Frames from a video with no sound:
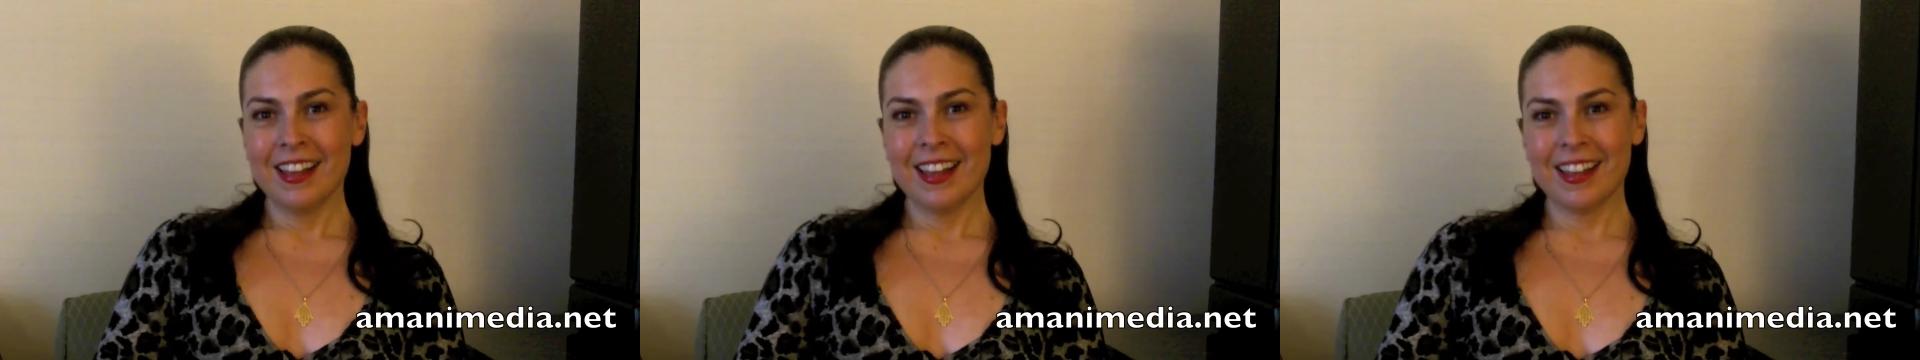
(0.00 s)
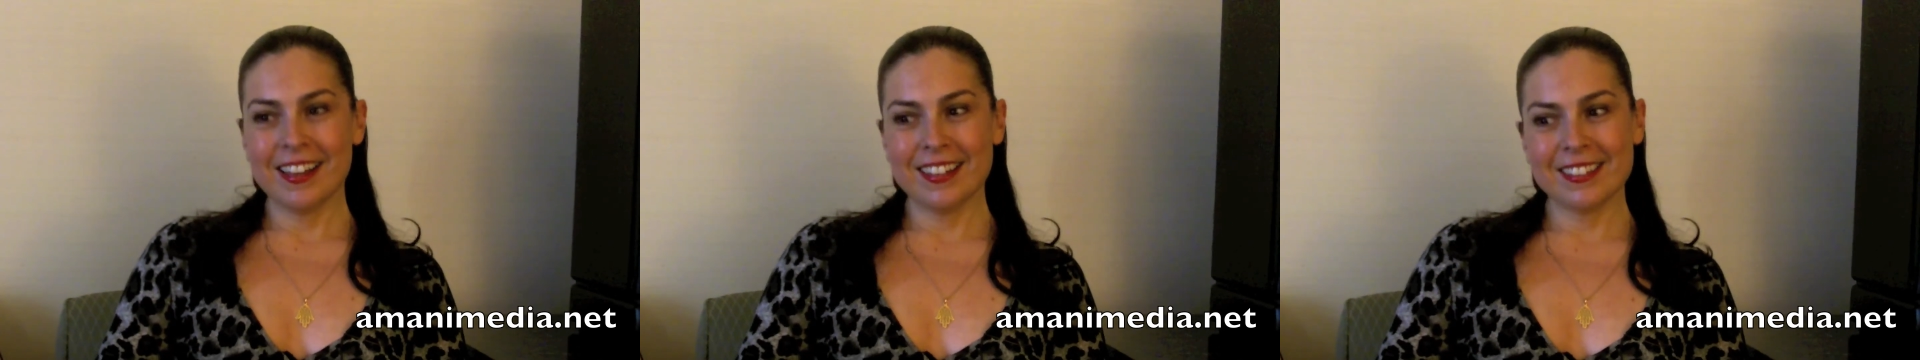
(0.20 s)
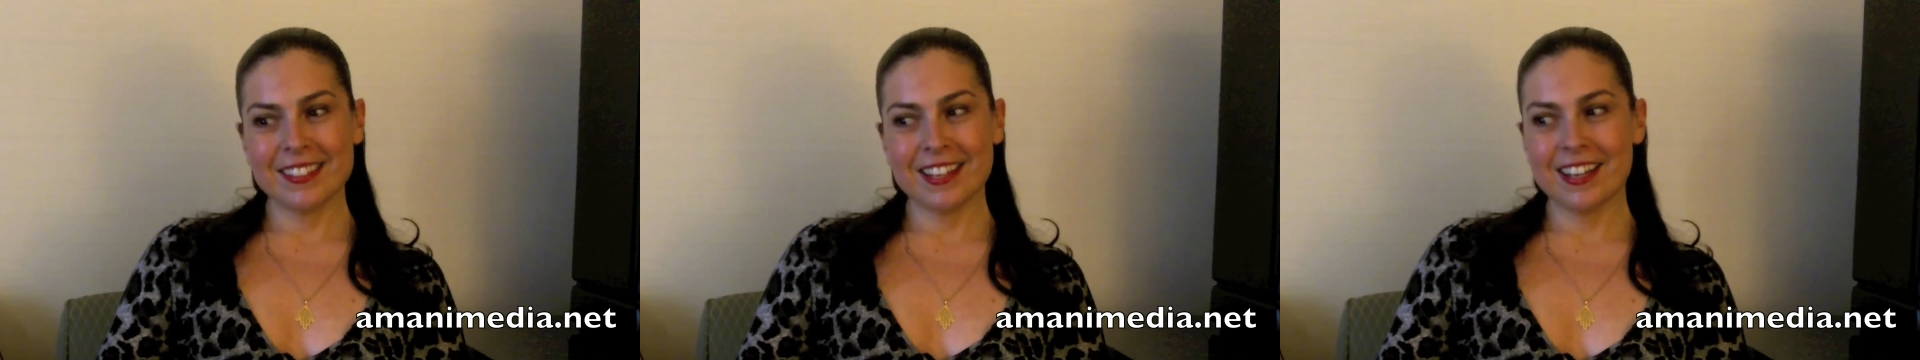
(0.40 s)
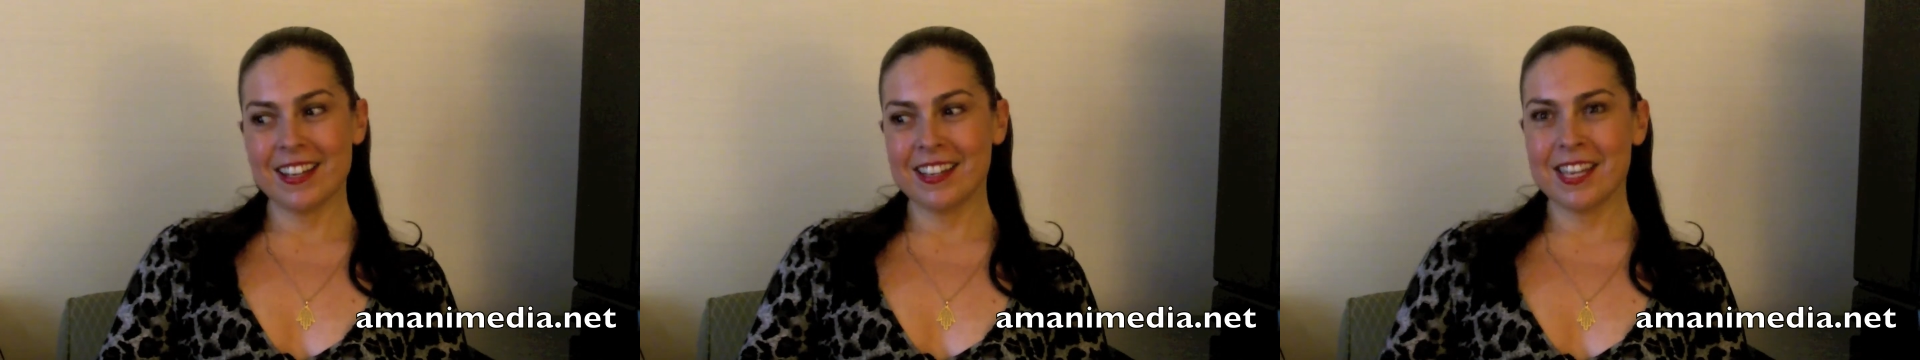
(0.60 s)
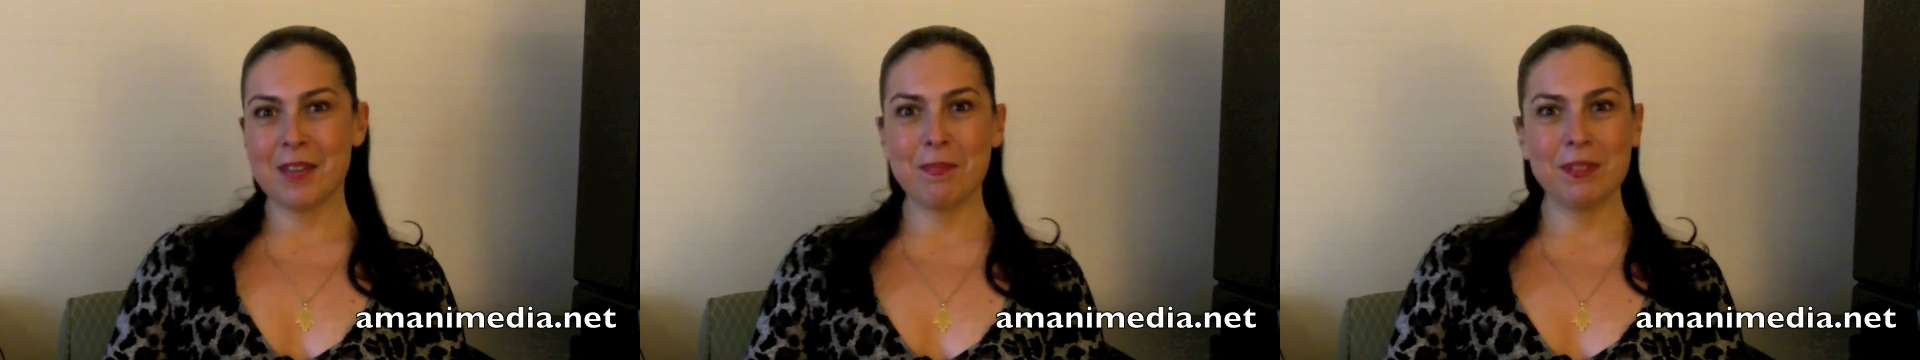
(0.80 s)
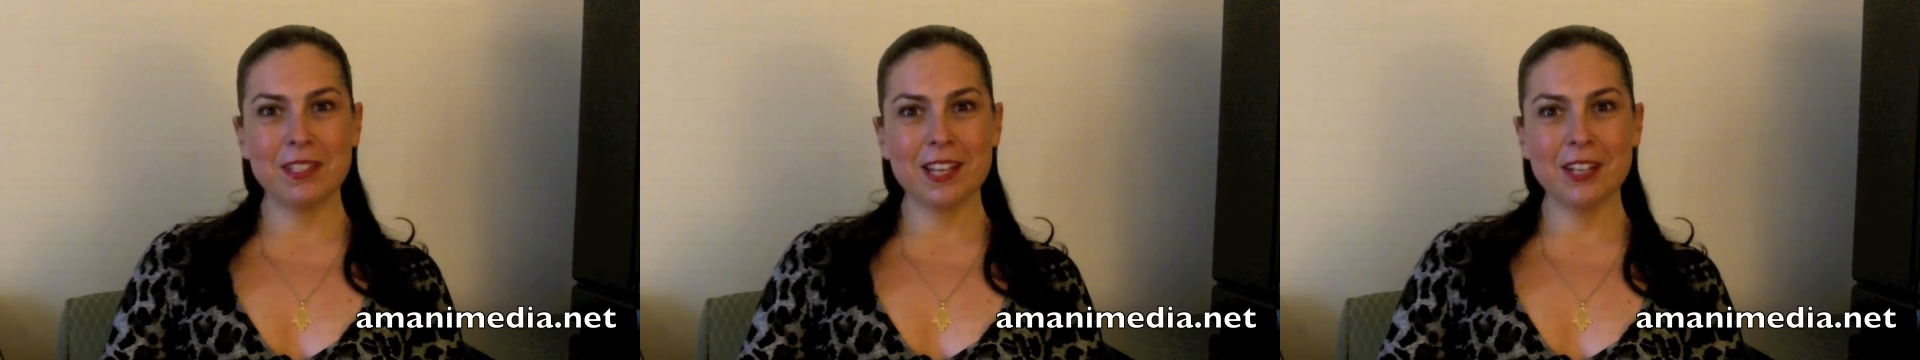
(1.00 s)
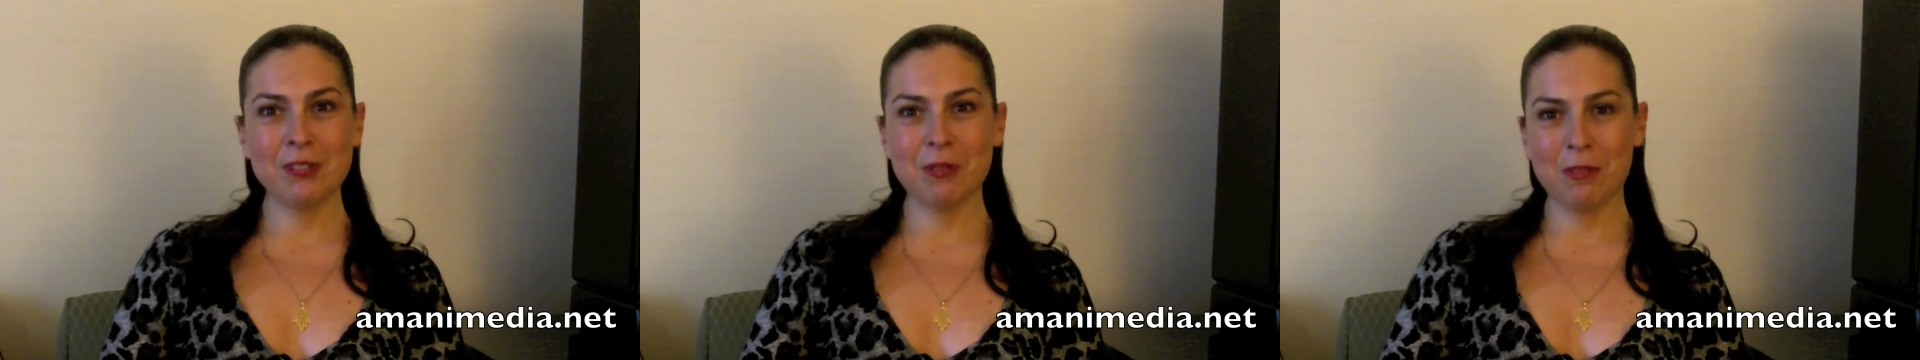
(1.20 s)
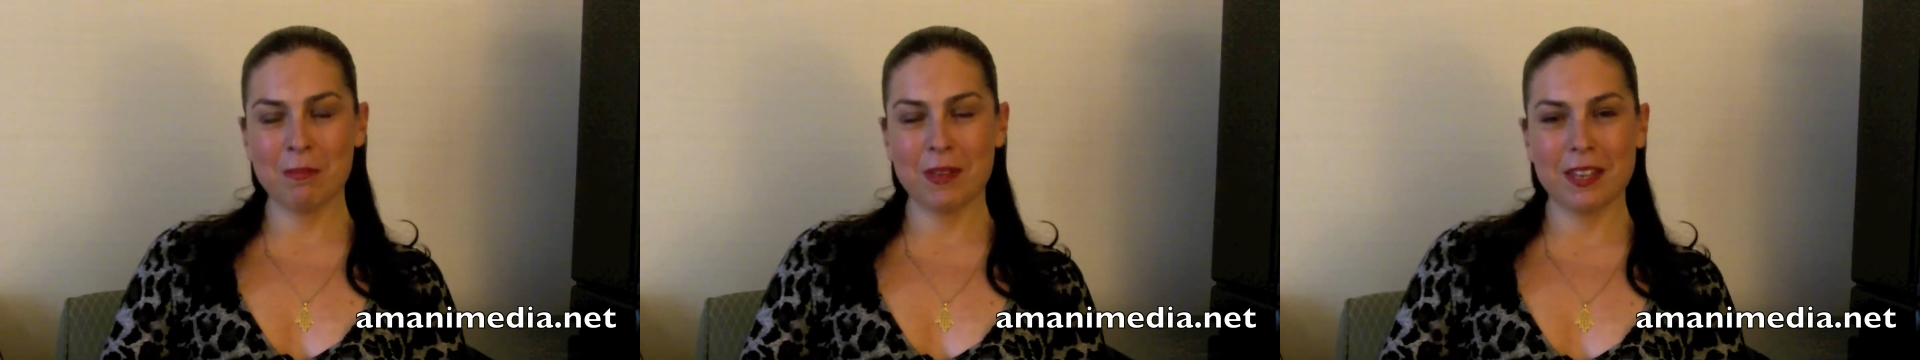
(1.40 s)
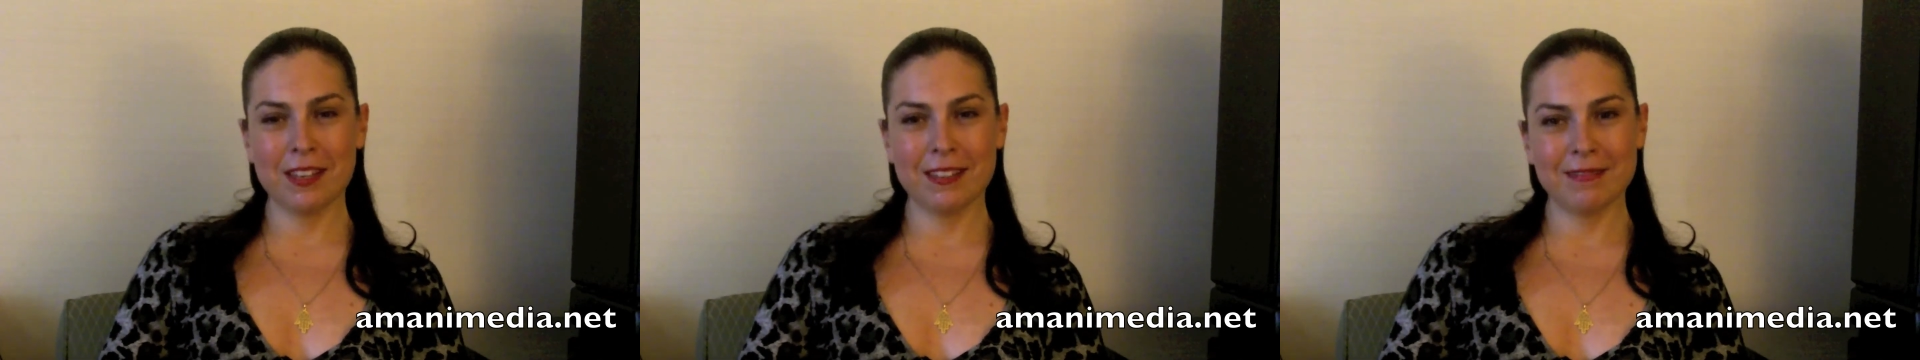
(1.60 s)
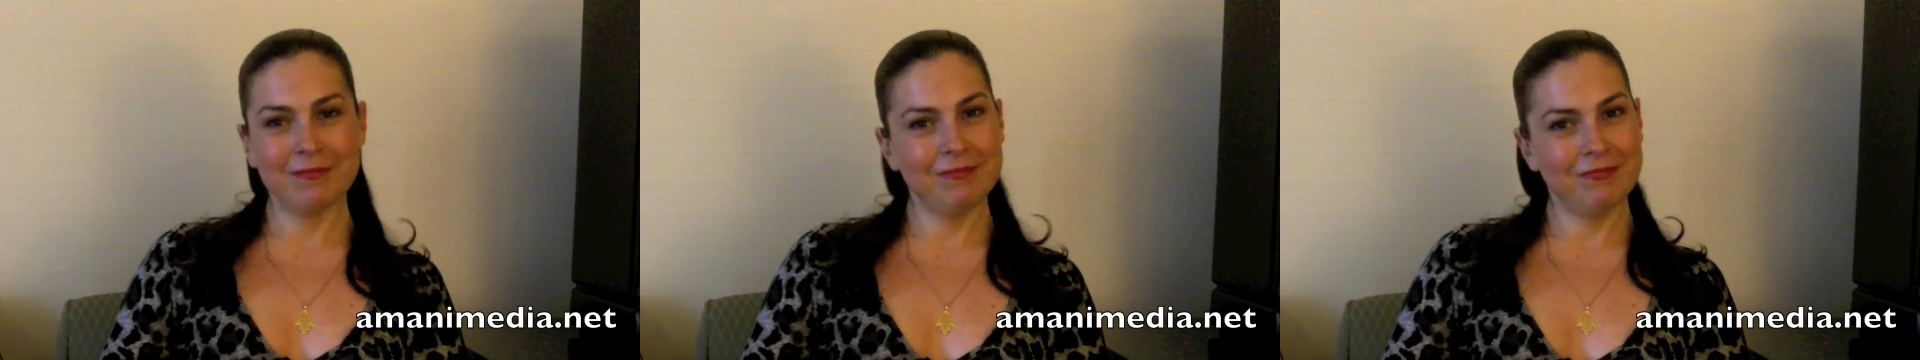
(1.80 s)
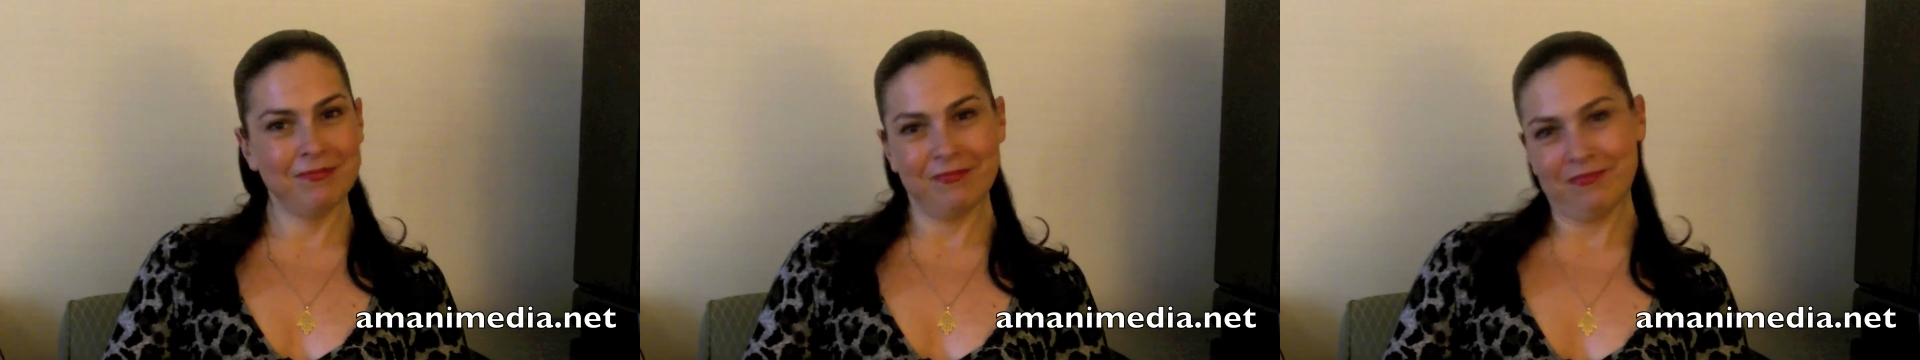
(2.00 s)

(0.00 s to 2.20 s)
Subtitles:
And keep in touch with me. And